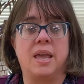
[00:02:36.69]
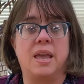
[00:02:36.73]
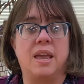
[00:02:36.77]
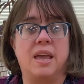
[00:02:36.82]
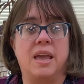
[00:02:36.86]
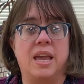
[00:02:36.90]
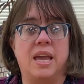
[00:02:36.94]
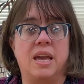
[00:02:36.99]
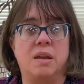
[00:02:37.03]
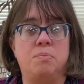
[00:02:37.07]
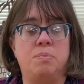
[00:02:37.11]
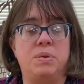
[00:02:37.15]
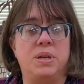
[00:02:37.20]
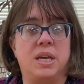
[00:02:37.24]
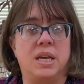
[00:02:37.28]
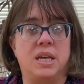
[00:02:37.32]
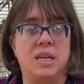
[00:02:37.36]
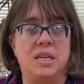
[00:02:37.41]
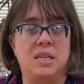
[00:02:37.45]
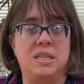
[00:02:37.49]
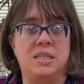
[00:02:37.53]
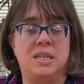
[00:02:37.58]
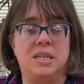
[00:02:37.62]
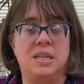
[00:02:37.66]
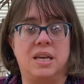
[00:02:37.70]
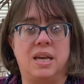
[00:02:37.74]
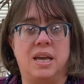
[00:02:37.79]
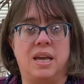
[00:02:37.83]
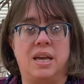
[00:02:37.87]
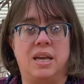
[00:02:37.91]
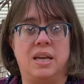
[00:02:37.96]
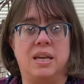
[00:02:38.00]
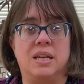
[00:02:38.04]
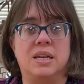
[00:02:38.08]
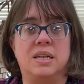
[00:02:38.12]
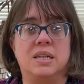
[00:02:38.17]
And beginning
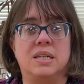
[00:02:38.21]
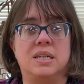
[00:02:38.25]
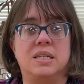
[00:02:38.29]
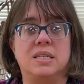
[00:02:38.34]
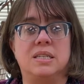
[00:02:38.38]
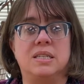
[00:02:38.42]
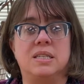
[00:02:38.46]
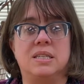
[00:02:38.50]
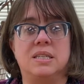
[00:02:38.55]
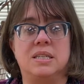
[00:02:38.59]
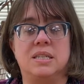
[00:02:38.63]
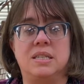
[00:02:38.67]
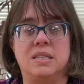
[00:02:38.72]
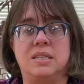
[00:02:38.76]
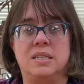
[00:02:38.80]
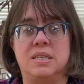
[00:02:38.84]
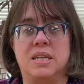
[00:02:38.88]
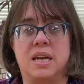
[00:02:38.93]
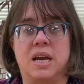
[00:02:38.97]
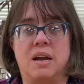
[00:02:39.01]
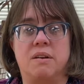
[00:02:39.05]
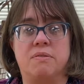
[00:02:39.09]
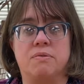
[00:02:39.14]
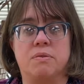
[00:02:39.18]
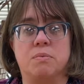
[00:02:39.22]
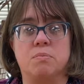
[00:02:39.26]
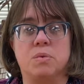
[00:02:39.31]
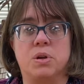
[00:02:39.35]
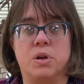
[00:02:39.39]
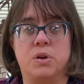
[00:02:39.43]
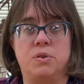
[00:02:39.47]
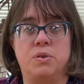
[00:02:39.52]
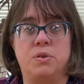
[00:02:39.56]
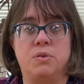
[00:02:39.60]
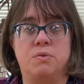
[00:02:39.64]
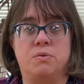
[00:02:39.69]
today, city staff from
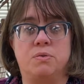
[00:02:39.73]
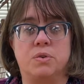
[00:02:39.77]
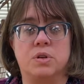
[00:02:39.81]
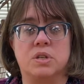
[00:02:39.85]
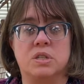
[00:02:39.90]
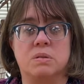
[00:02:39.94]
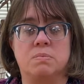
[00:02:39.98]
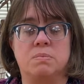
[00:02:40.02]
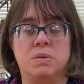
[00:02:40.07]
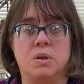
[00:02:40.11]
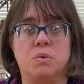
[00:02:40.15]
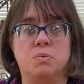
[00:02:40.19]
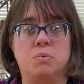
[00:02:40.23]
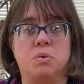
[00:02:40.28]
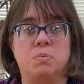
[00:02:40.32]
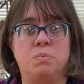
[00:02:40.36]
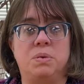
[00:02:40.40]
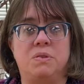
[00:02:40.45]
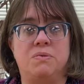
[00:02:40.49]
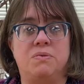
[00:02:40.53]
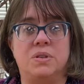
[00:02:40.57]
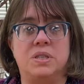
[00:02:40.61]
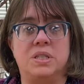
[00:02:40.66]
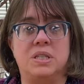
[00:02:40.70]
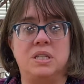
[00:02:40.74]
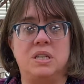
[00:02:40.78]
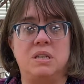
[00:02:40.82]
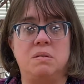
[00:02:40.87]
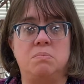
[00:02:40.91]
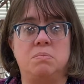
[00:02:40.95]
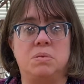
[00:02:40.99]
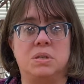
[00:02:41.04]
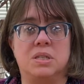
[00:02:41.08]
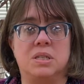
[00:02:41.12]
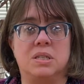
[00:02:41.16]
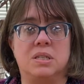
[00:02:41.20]
code enforcement will be visiting
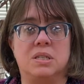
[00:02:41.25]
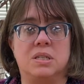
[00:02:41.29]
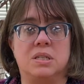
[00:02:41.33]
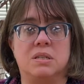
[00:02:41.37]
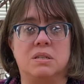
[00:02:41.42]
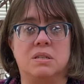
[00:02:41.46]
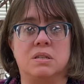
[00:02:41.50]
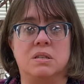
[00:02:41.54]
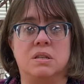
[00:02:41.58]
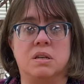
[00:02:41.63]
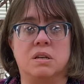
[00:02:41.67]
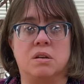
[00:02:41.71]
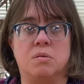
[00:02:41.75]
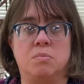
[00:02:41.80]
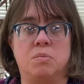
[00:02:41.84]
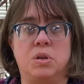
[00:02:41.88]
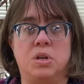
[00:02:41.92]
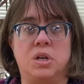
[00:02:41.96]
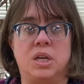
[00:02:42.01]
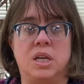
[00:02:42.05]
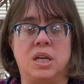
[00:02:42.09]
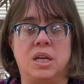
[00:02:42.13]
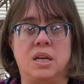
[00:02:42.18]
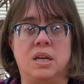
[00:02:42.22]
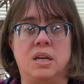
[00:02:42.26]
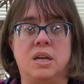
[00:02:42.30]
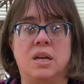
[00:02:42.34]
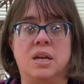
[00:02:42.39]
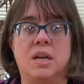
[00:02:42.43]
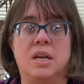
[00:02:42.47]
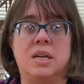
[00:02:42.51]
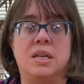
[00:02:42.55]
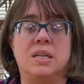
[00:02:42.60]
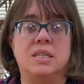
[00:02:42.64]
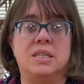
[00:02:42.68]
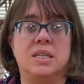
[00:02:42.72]
businesses in the community
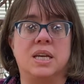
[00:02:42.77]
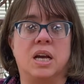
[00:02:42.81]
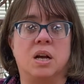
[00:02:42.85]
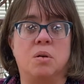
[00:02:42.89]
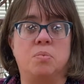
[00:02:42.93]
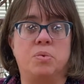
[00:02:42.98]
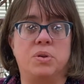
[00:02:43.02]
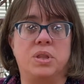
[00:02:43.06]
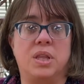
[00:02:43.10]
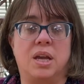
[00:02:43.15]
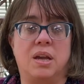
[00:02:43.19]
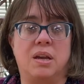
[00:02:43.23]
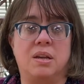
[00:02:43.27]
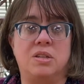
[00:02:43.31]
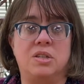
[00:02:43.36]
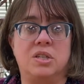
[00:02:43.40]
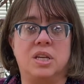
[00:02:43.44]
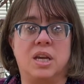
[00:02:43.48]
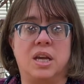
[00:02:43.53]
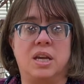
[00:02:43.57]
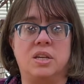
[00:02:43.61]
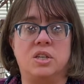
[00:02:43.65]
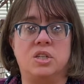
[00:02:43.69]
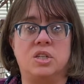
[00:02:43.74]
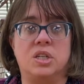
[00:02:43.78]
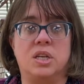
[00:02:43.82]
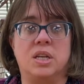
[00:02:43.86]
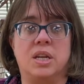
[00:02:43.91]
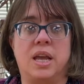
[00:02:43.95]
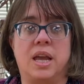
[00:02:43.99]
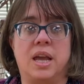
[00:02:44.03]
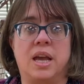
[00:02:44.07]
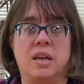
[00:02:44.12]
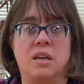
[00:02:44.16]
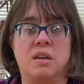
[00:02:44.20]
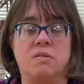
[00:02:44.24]
to help with education
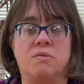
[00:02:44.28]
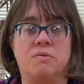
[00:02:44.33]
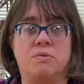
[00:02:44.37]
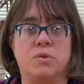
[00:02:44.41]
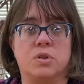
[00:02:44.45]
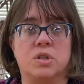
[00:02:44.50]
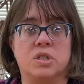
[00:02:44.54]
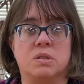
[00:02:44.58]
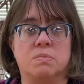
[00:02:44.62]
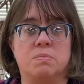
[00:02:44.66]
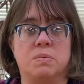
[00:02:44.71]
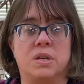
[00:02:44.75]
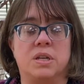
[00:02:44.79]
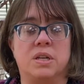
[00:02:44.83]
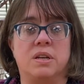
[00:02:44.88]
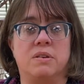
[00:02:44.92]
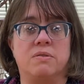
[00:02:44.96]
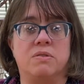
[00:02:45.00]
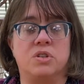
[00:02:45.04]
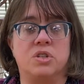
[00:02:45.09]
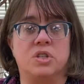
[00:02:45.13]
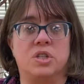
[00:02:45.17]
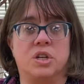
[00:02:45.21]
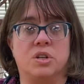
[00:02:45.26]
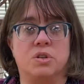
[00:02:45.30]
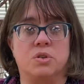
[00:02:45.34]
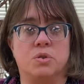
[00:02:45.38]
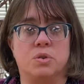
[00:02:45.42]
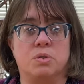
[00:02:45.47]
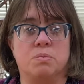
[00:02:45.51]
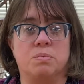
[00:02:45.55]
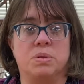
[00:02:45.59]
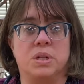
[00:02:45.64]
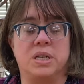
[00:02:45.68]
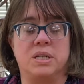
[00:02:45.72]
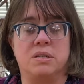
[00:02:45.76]
and enforcement of the
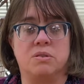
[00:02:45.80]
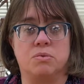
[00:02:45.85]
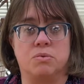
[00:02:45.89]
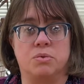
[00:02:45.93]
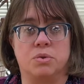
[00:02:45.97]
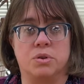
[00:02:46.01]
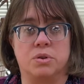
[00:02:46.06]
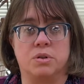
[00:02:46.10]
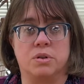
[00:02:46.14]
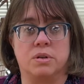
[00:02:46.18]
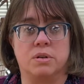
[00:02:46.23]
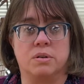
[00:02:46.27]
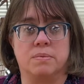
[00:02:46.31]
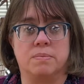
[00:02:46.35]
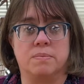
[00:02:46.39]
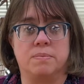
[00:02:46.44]
shelter-in-place order.